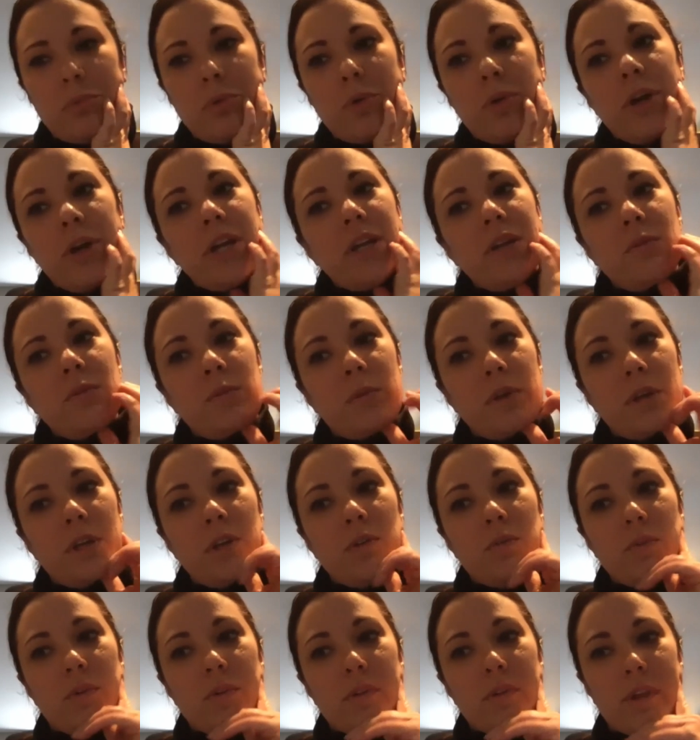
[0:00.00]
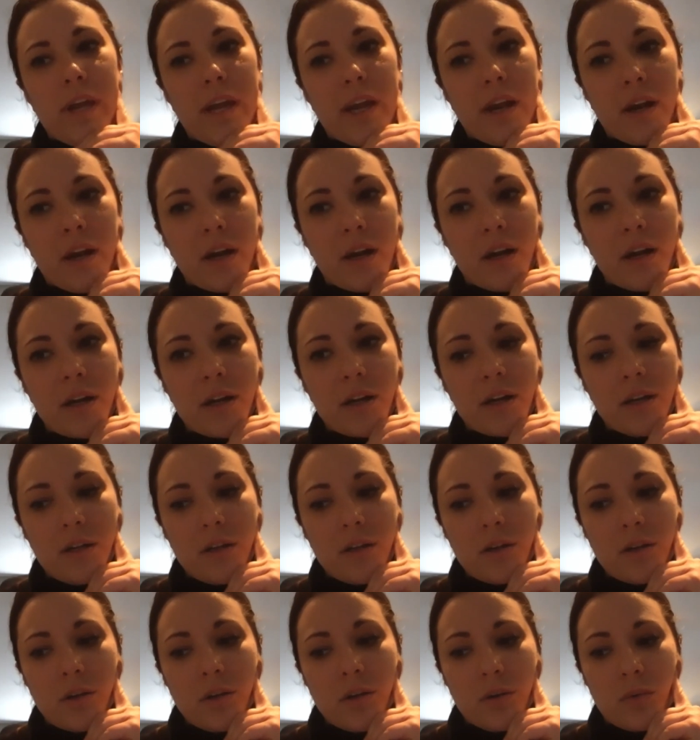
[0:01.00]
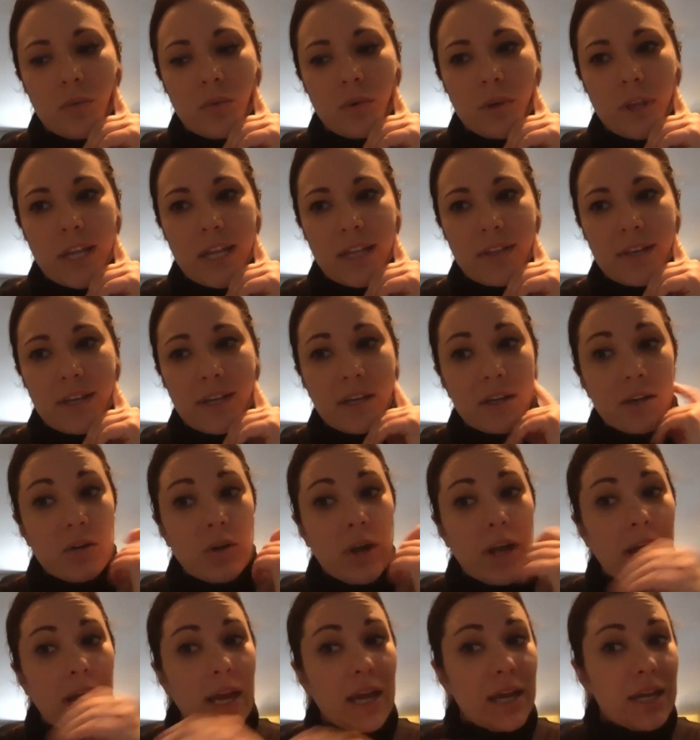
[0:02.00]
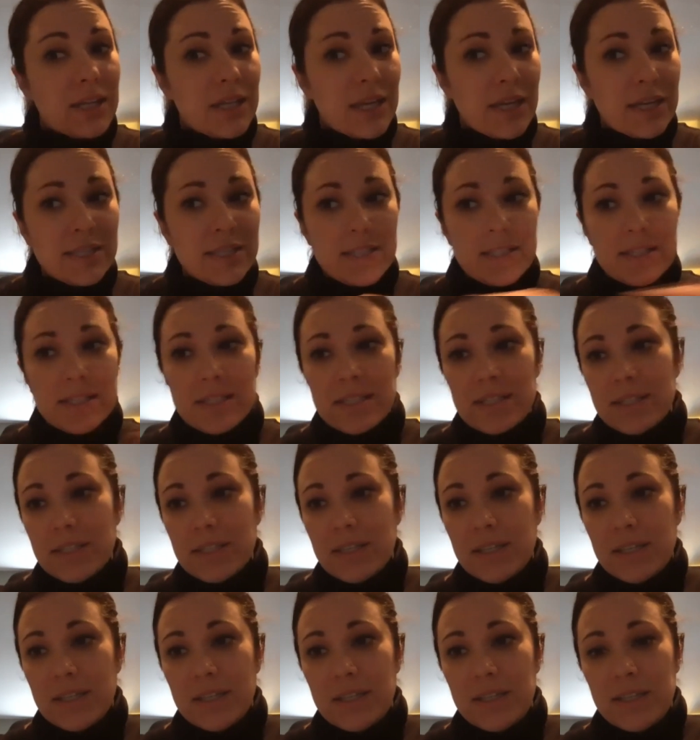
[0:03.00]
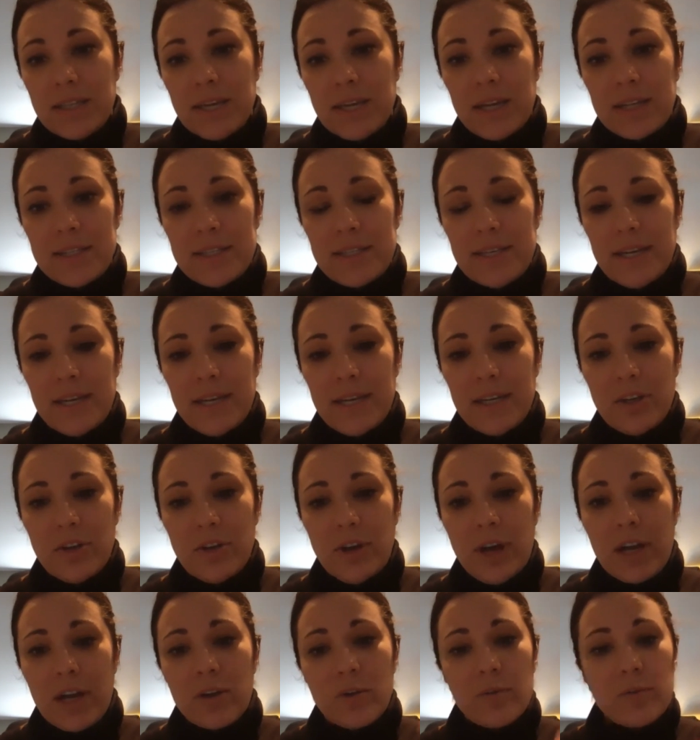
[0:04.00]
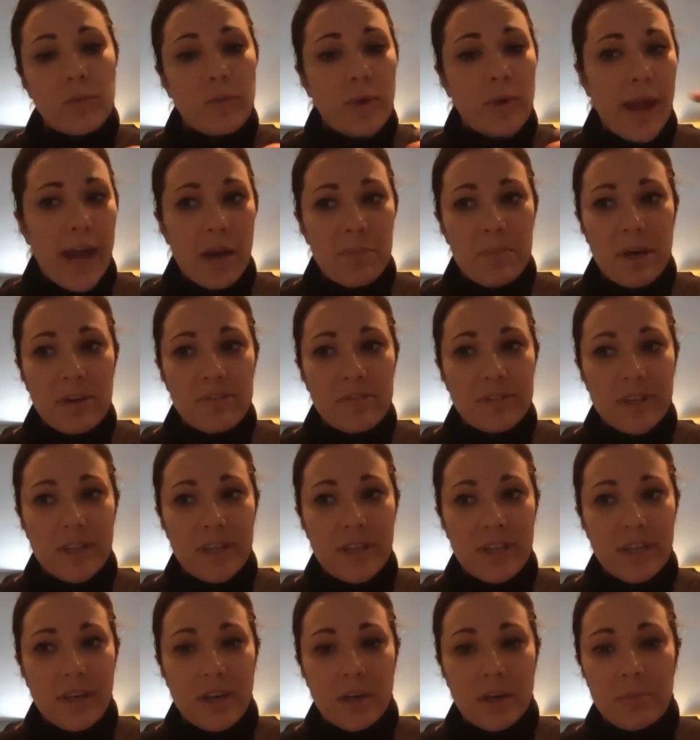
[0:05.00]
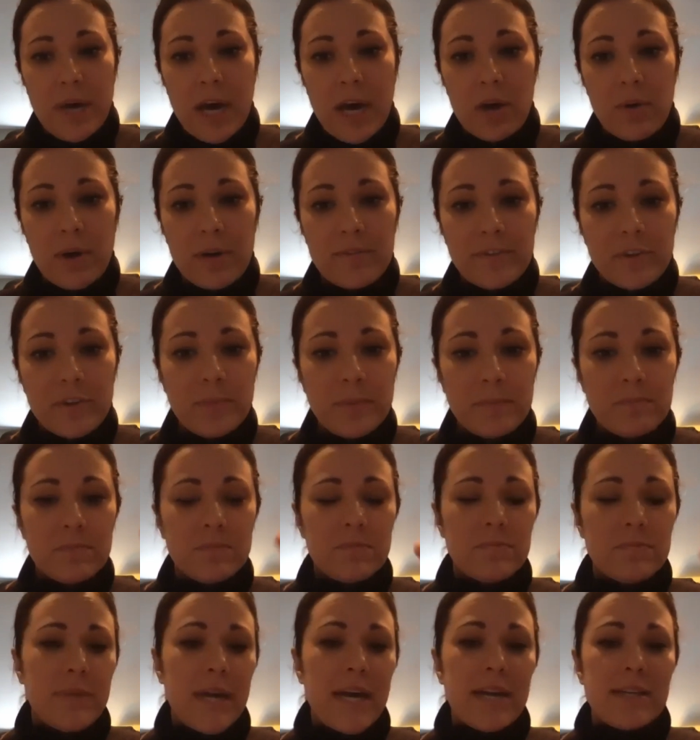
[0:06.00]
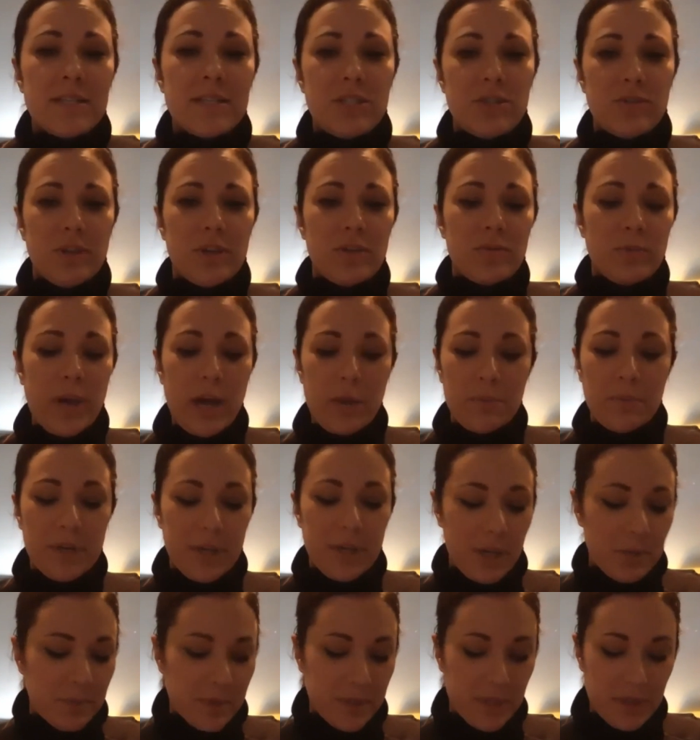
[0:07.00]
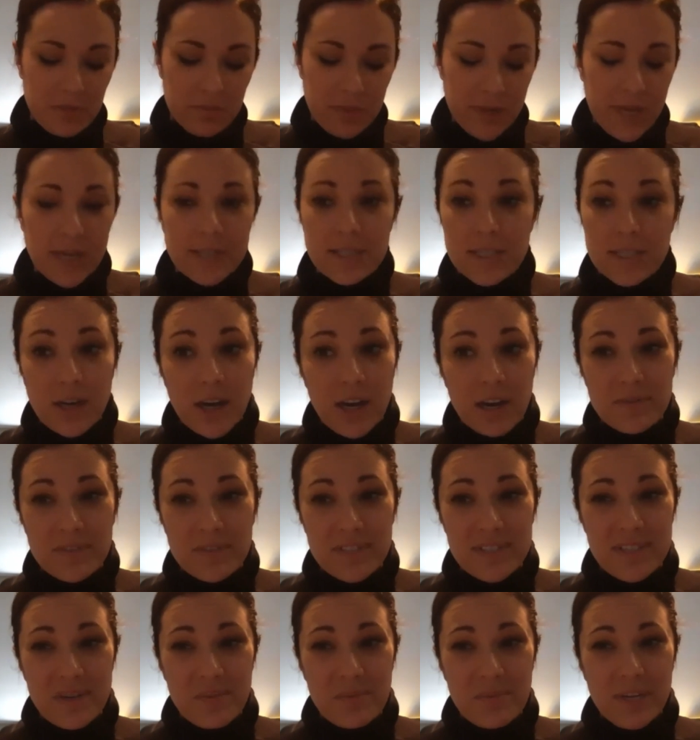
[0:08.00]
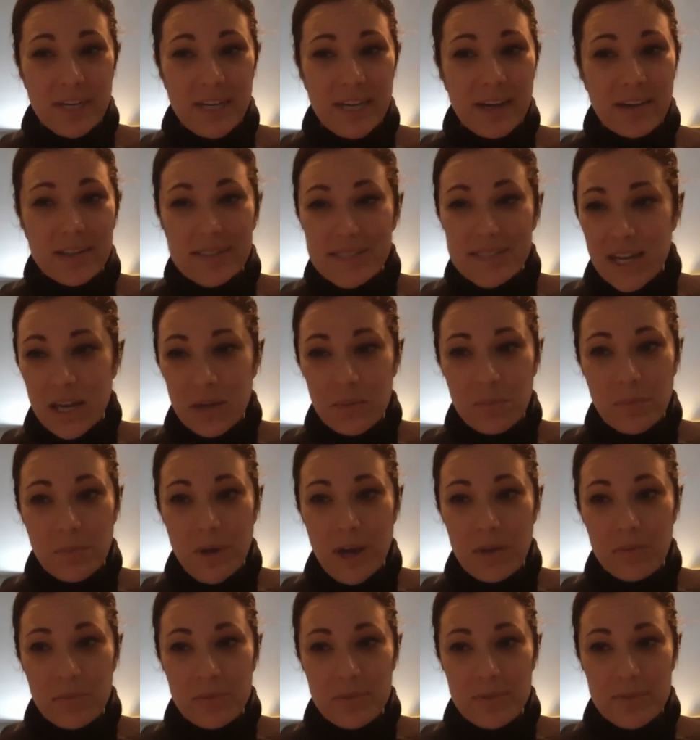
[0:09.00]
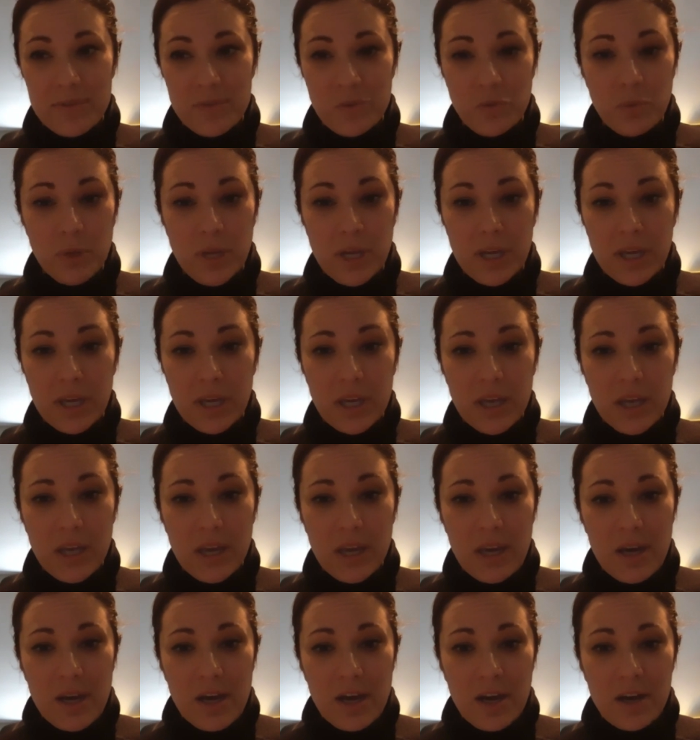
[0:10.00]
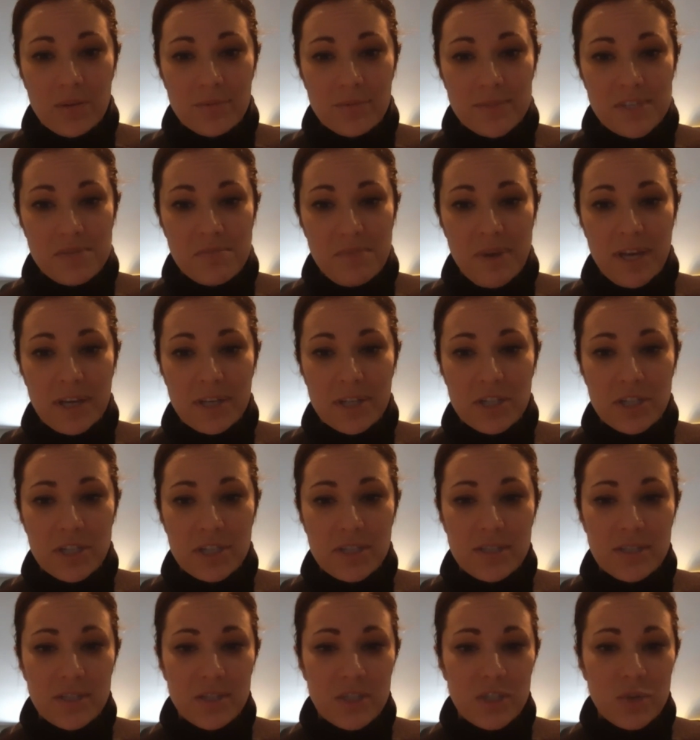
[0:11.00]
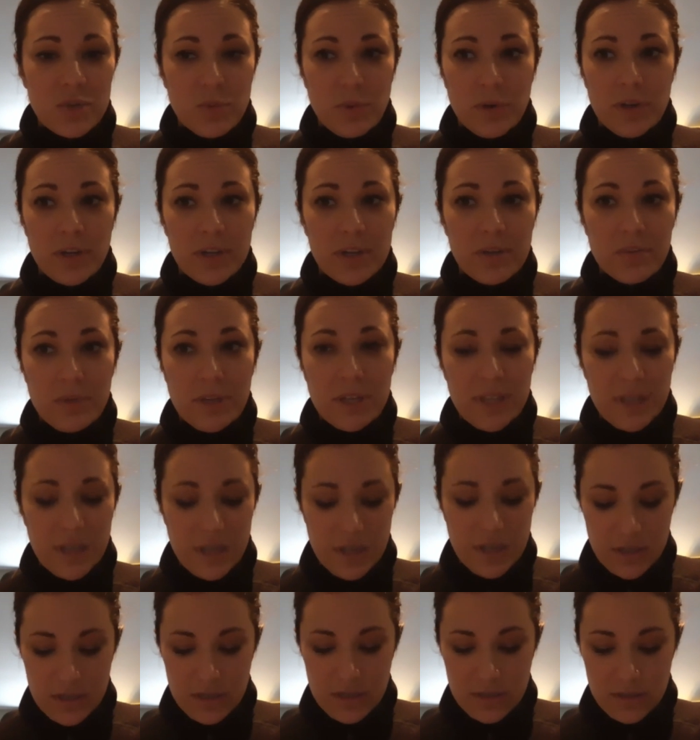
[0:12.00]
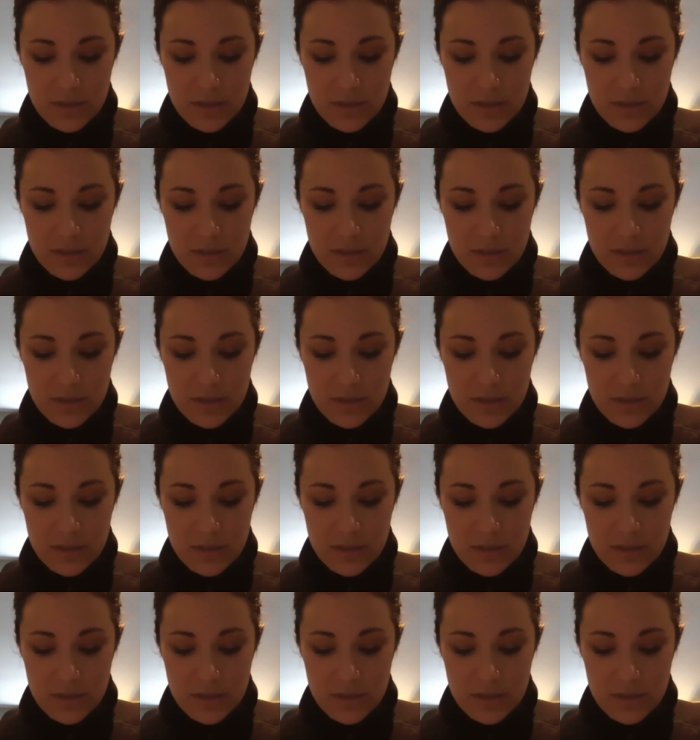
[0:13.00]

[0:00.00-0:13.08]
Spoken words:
point when you were there were they like, okay, that's it, you got to wrap everything up however best you can wrap it up and then pass it off to somebody else, I'm assuming, to manage it since you weren't going to be there?